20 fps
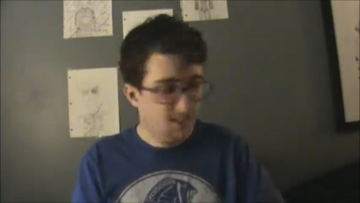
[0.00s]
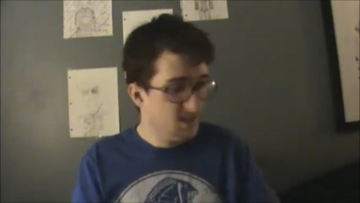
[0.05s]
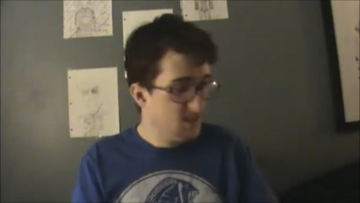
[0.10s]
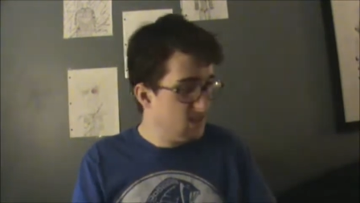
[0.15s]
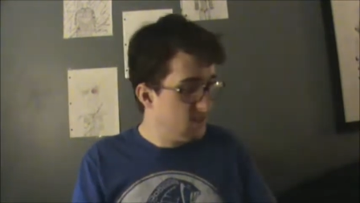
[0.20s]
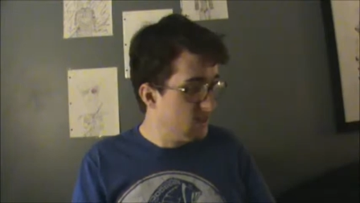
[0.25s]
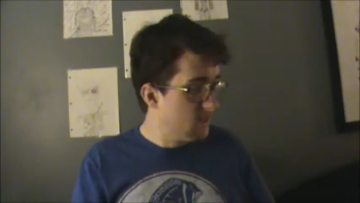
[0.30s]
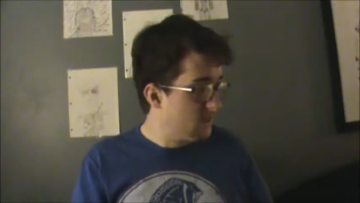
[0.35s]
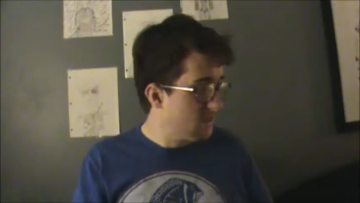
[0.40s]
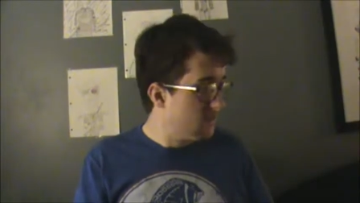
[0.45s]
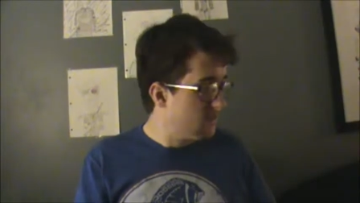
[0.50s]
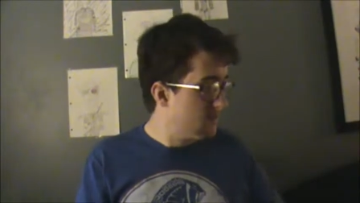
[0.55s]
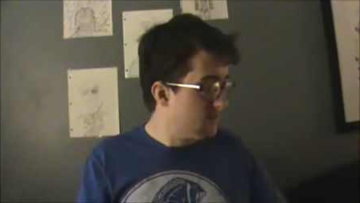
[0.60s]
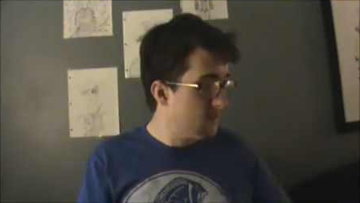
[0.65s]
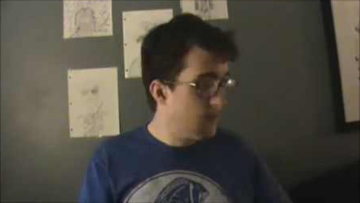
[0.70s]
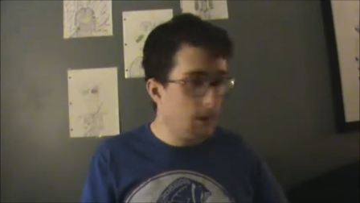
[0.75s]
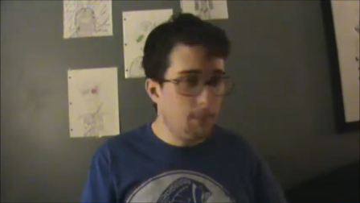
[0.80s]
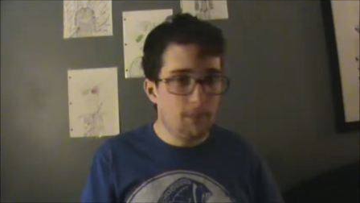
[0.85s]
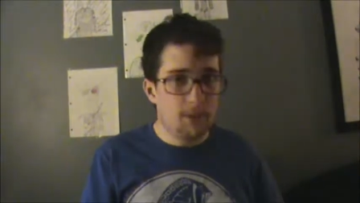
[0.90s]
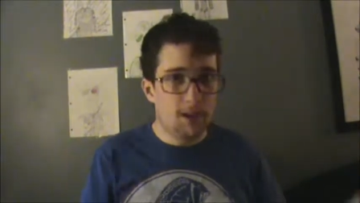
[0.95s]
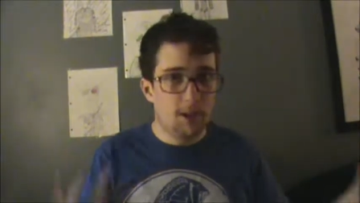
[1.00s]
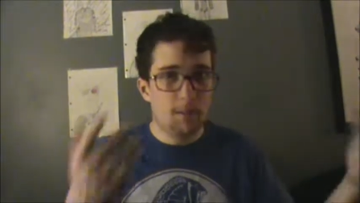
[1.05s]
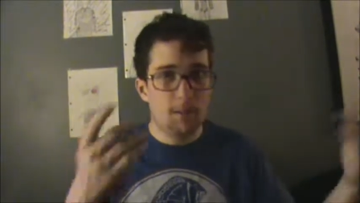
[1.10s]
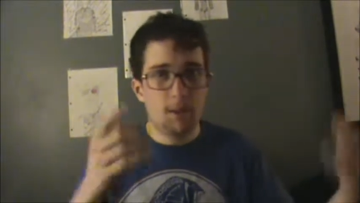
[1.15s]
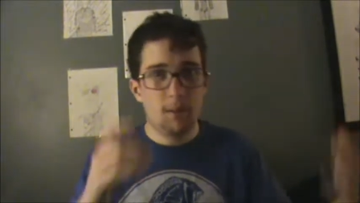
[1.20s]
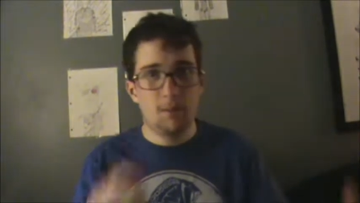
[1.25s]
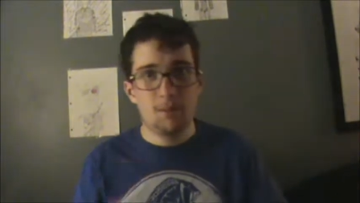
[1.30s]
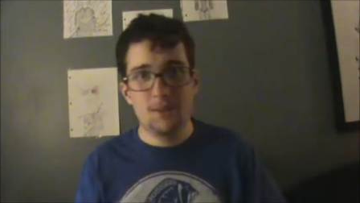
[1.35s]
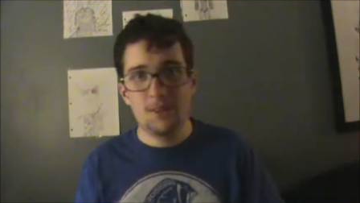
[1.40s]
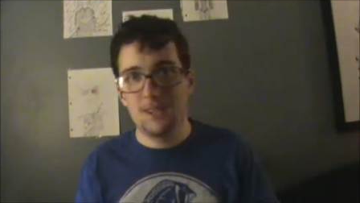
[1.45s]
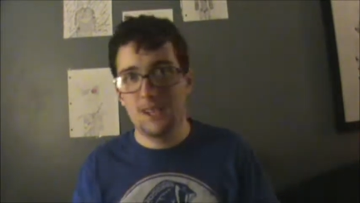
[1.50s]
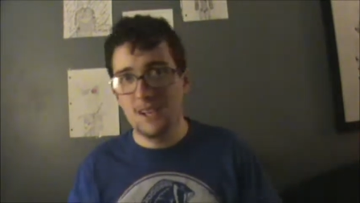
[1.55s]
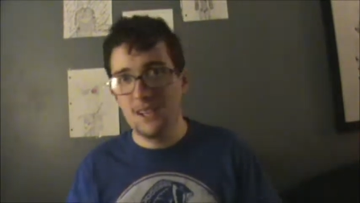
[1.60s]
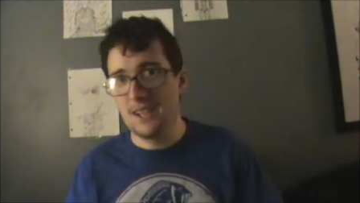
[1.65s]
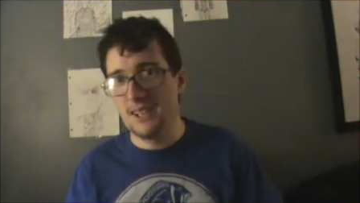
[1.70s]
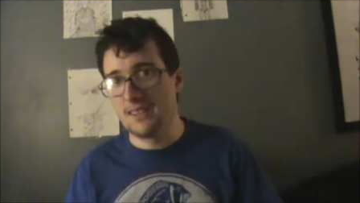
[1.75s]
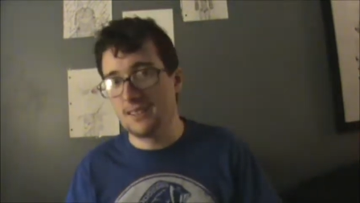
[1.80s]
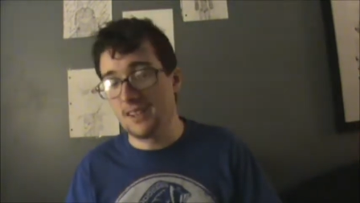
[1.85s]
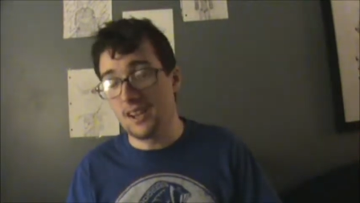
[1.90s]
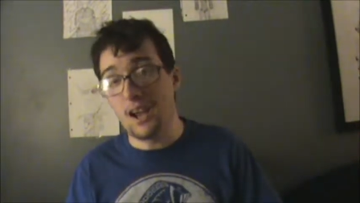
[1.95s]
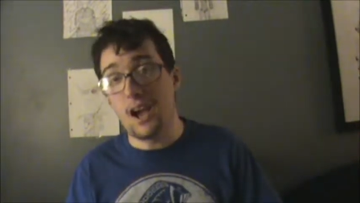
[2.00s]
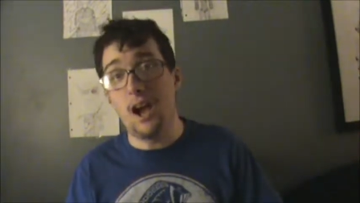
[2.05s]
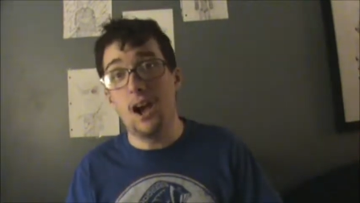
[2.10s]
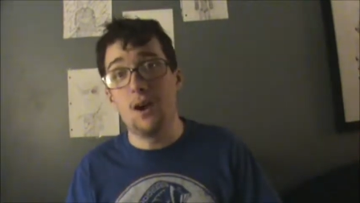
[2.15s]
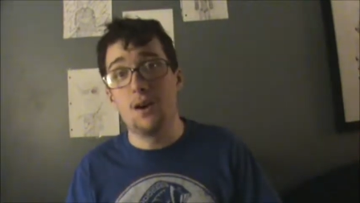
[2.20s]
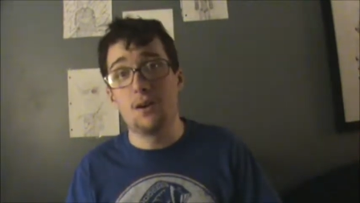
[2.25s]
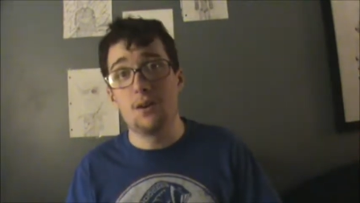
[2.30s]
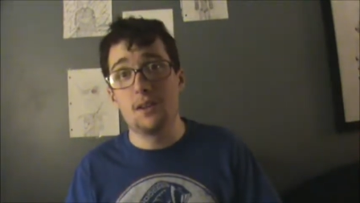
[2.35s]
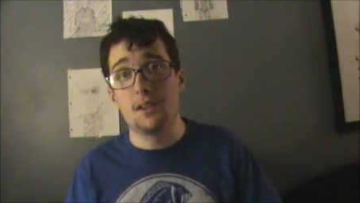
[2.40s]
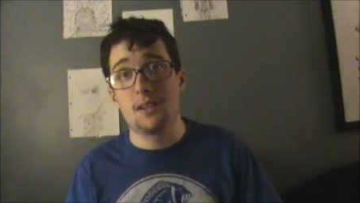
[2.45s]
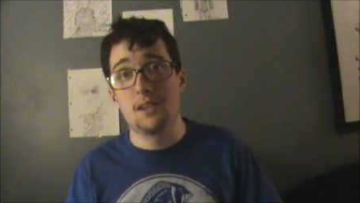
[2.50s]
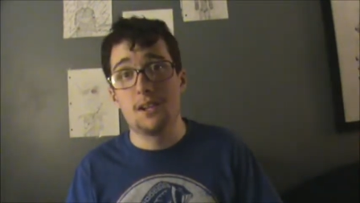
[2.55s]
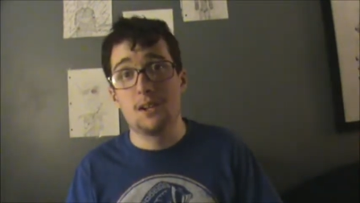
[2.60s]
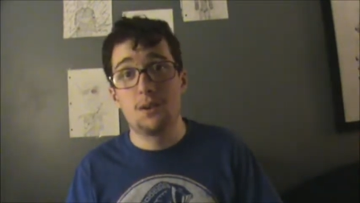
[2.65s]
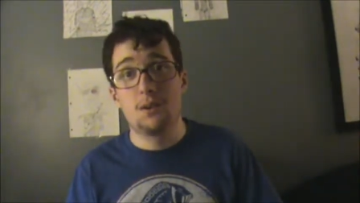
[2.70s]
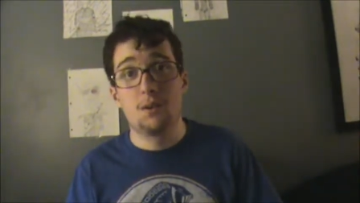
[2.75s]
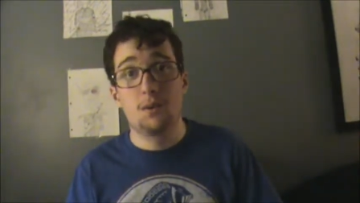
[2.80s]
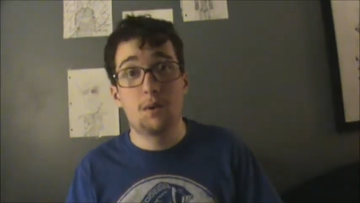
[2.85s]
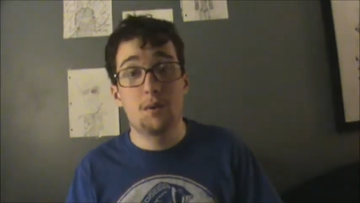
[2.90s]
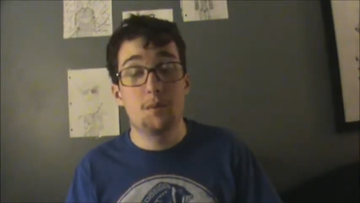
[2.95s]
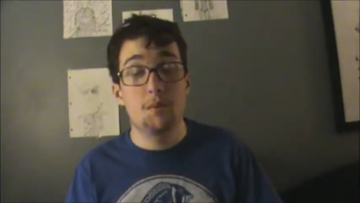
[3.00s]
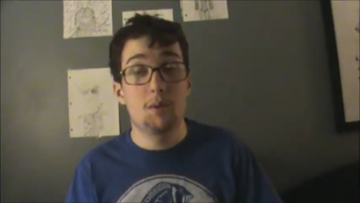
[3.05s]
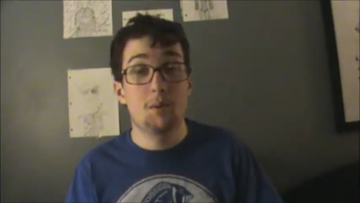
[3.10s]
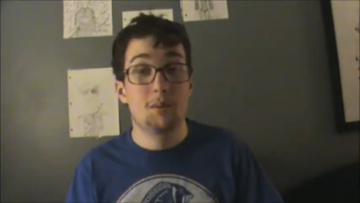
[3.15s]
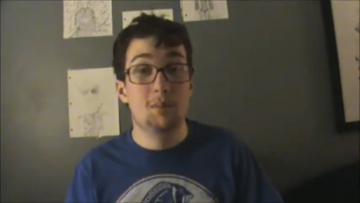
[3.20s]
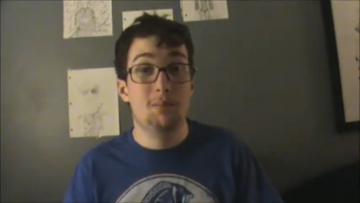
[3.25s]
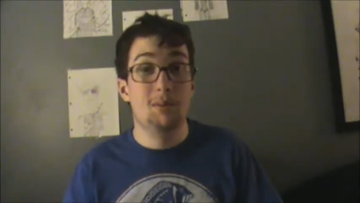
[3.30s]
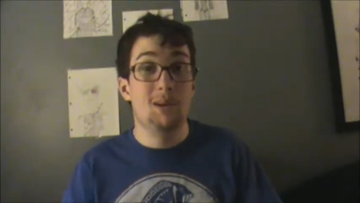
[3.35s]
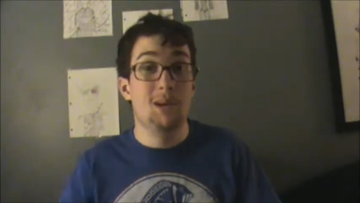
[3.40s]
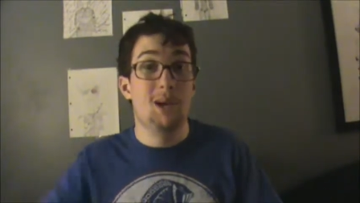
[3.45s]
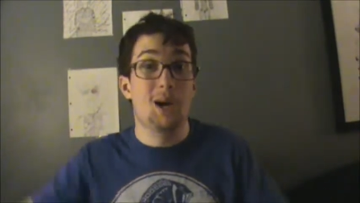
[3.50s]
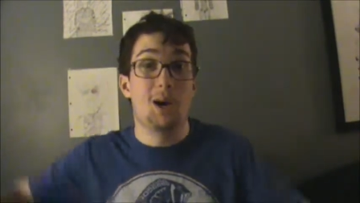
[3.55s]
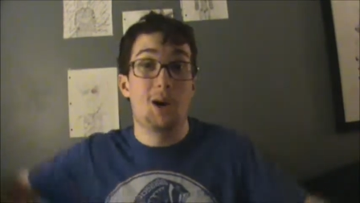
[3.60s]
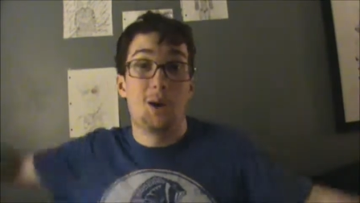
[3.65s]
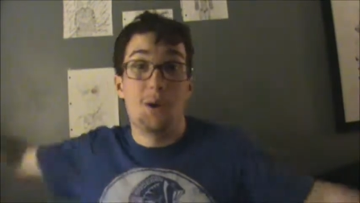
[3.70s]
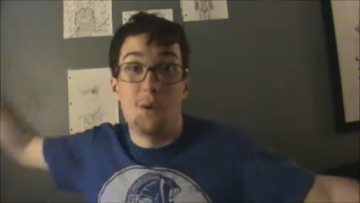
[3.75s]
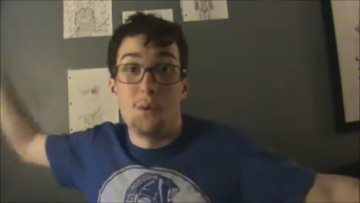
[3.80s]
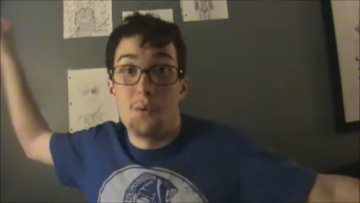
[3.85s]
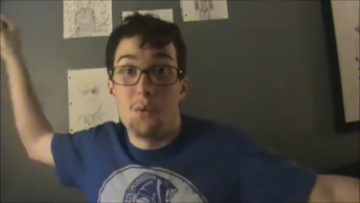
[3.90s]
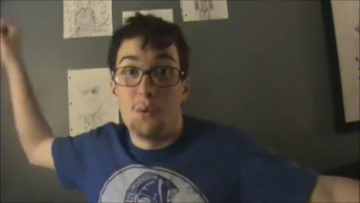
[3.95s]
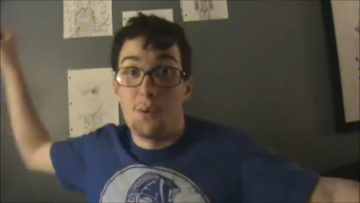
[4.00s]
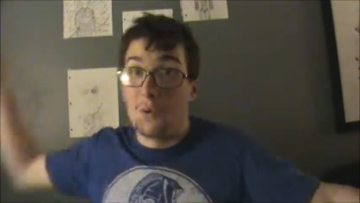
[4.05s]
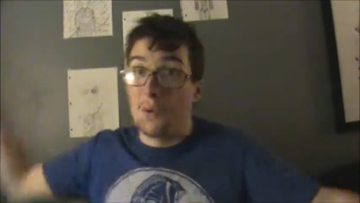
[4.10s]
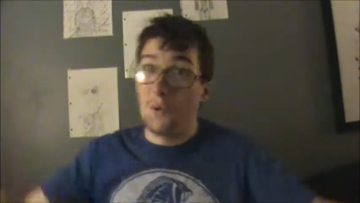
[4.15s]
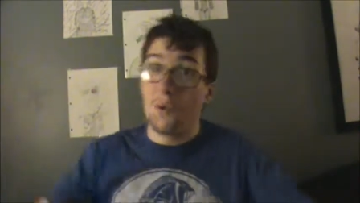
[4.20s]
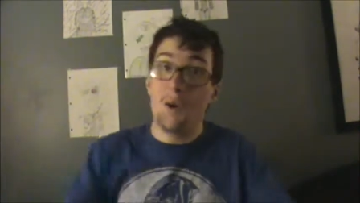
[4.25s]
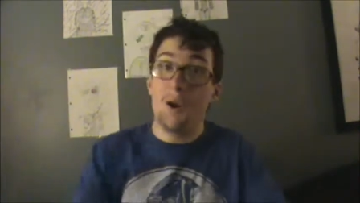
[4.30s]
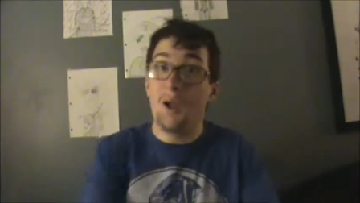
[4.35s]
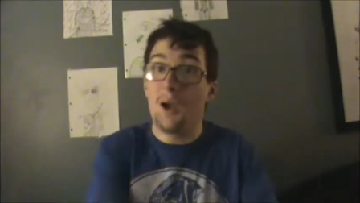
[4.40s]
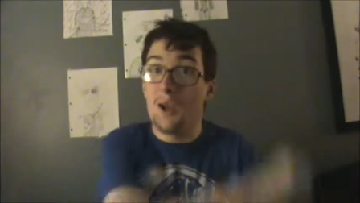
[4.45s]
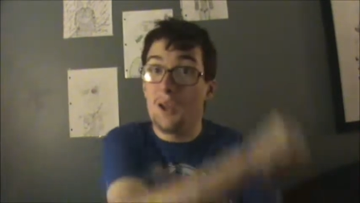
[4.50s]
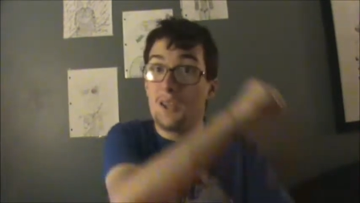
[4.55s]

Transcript: it's just I've been coming up with ideas like, oh, you know what will be a gr,